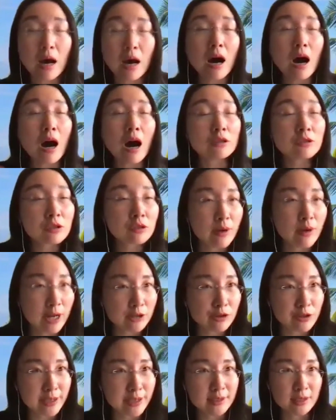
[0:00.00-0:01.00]

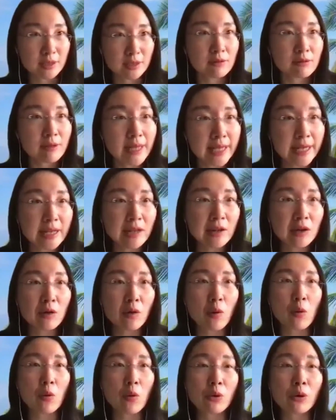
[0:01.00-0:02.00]
undergraduate degree
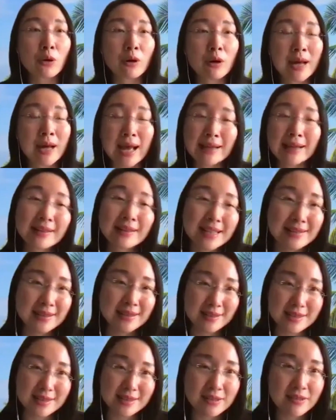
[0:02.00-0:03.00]
or at least a
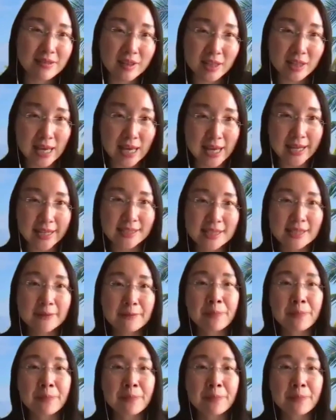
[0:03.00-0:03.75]
certificate,